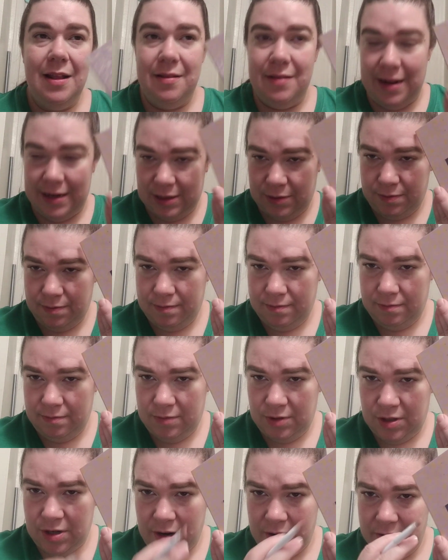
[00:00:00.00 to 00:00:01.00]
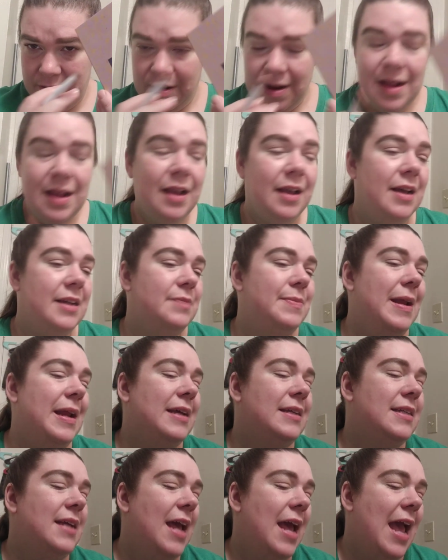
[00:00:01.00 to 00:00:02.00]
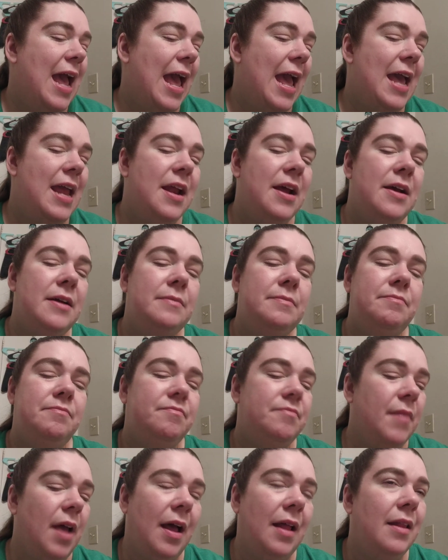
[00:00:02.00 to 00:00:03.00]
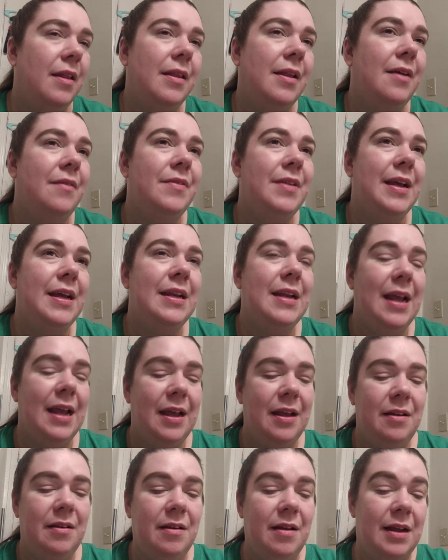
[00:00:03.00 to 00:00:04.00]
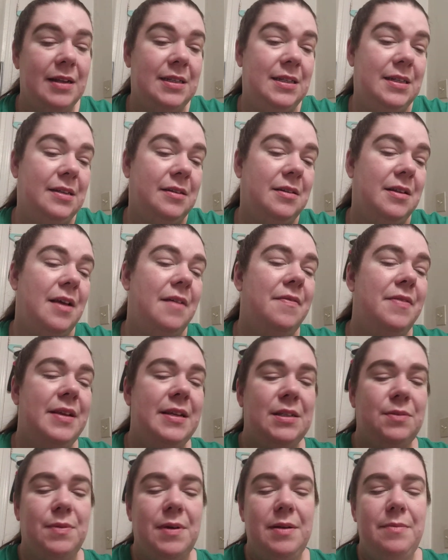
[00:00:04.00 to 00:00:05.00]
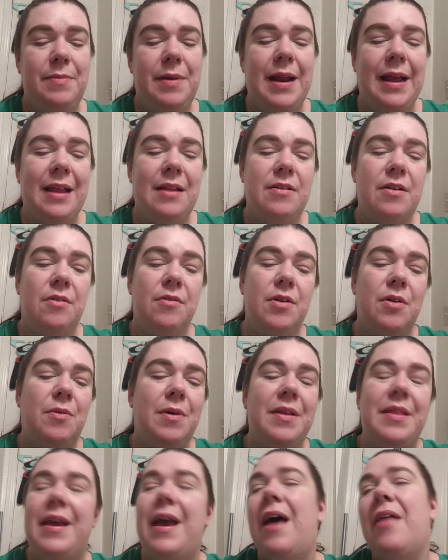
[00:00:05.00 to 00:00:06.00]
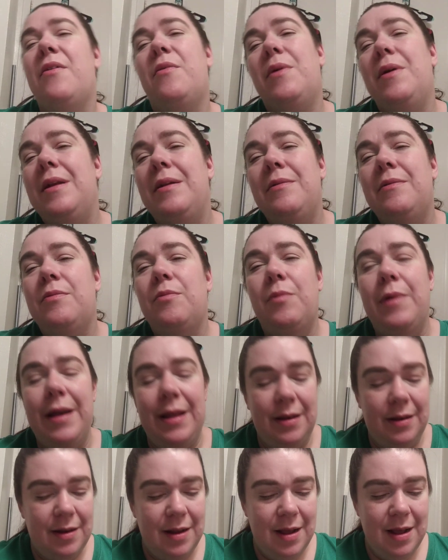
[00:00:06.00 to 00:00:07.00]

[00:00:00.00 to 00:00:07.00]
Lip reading: That's Tarte Cosmetics, and I loved it, and I still love this one, but I don't know where the other one went.